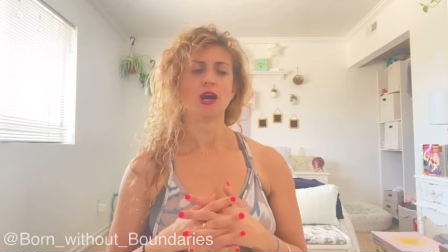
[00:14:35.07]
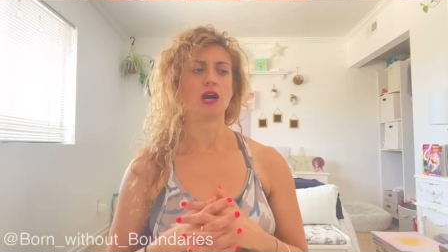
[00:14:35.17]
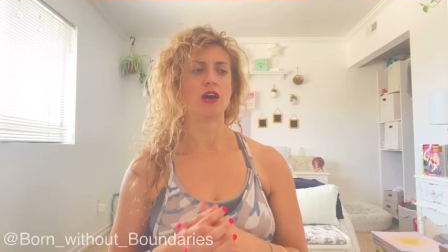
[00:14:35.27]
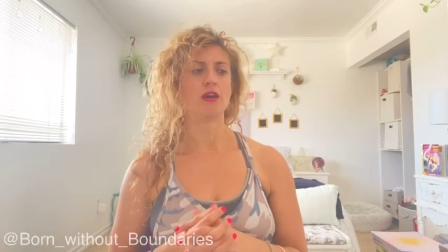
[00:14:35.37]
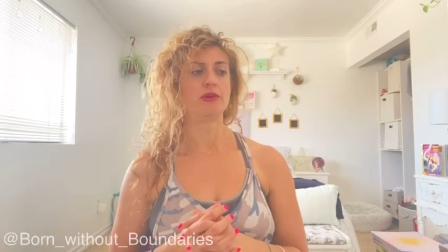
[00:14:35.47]

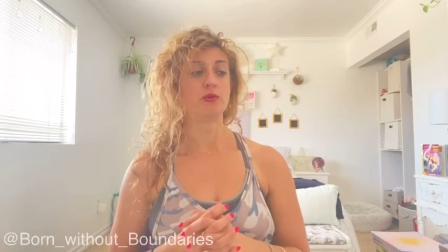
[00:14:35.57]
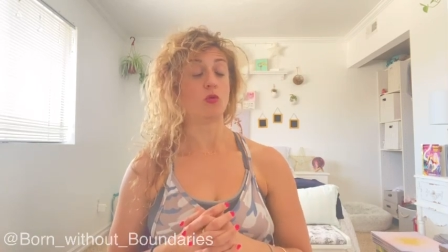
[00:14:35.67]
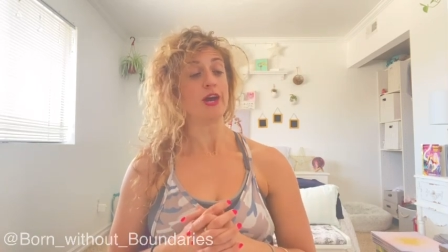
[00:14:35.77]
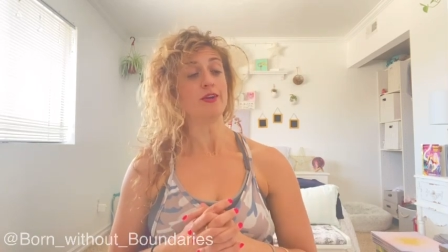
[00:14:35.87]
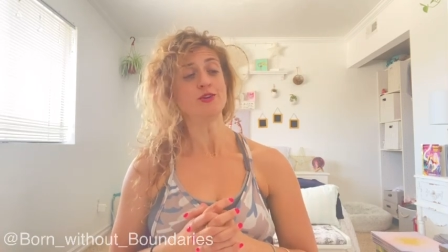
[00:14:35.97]
Um,
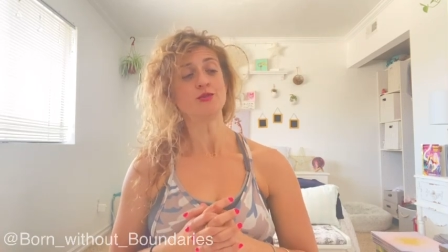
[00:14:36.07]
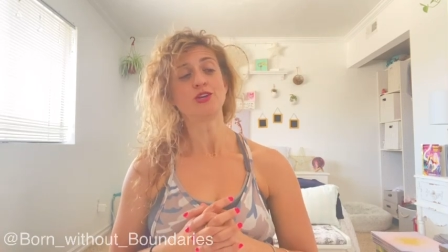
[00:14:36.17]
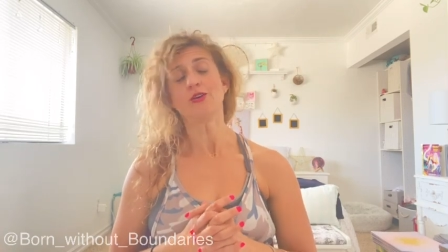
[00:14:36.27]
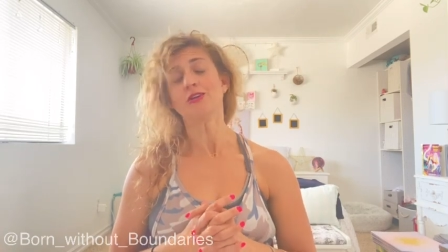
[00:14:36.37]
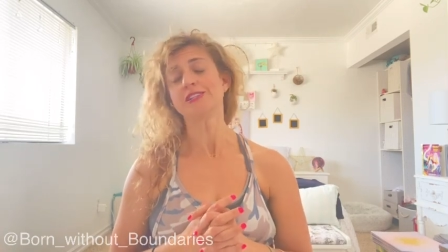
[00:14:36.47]
why are you
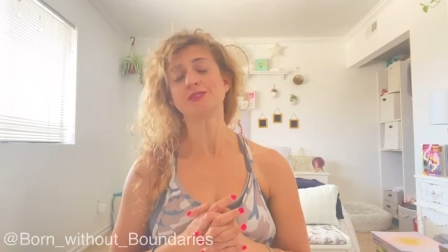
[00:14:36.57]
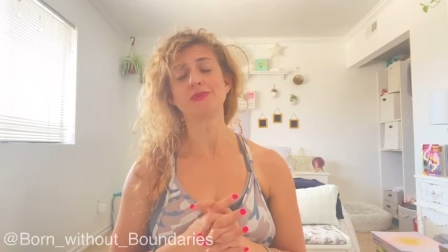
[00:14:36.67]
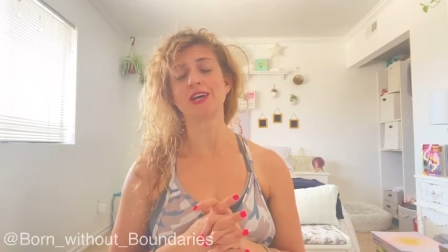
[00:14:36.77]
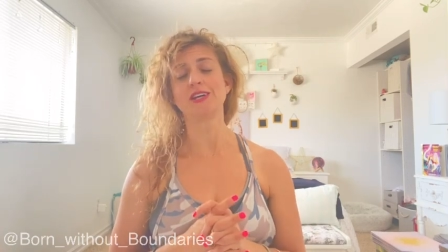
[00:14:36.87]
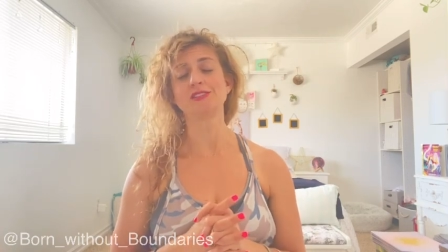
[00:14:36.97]
curious?
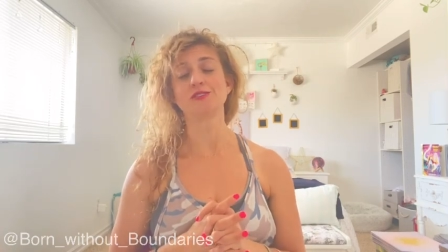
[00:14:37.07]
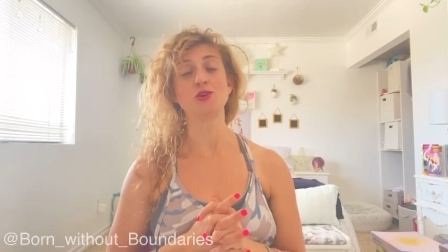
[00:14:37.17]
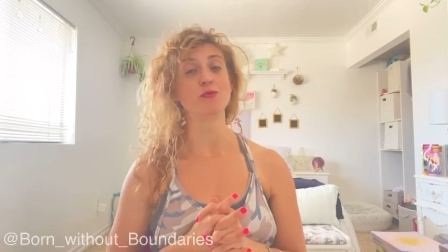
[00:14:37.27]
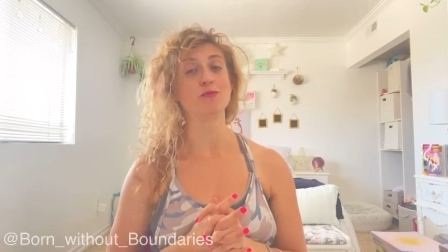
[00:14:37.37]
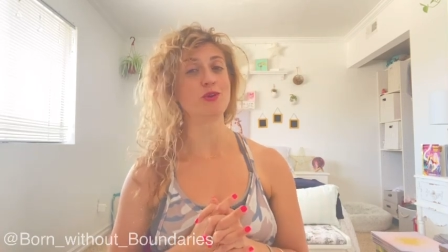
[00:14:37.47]
Because
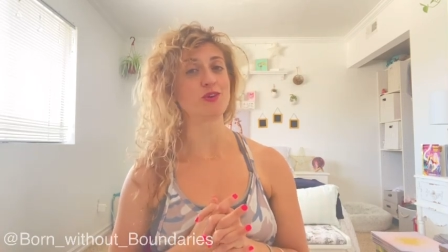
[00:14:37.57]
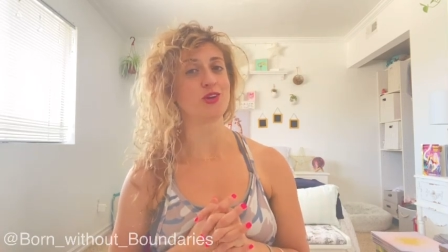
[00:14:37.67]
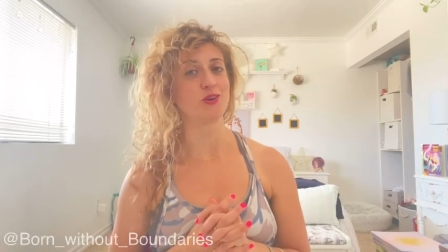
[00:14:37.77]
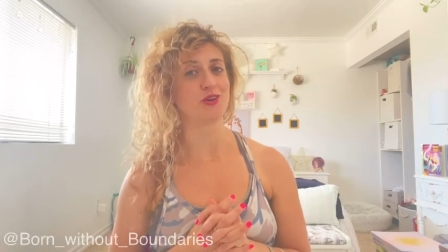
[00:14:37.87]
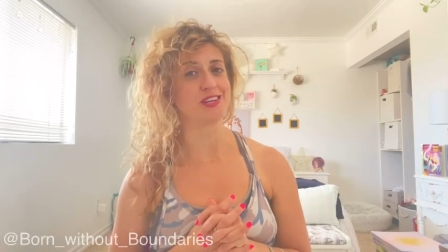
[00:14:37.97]
you're
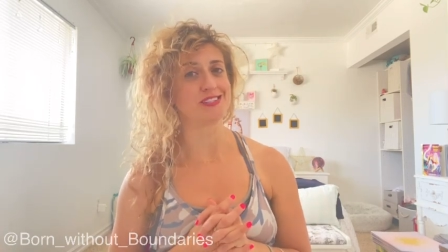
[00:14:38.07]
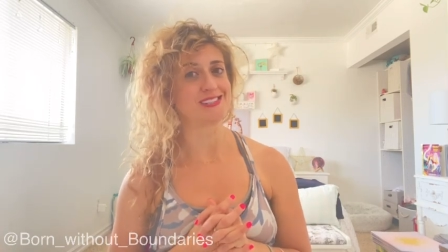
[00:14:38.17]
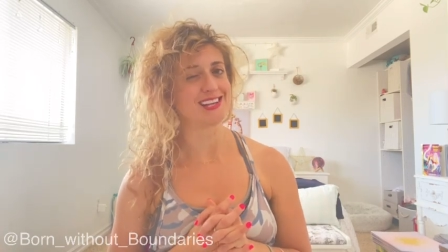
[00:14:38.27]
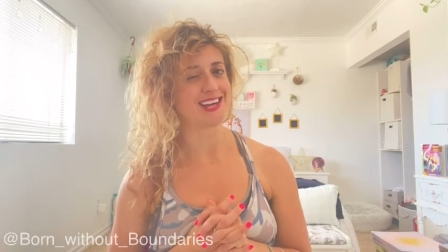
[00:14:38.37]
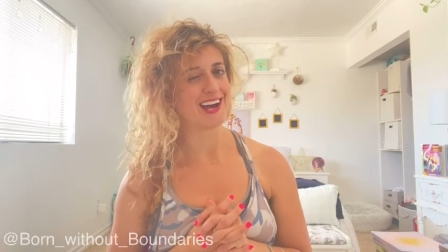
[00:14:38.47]
Mercurius.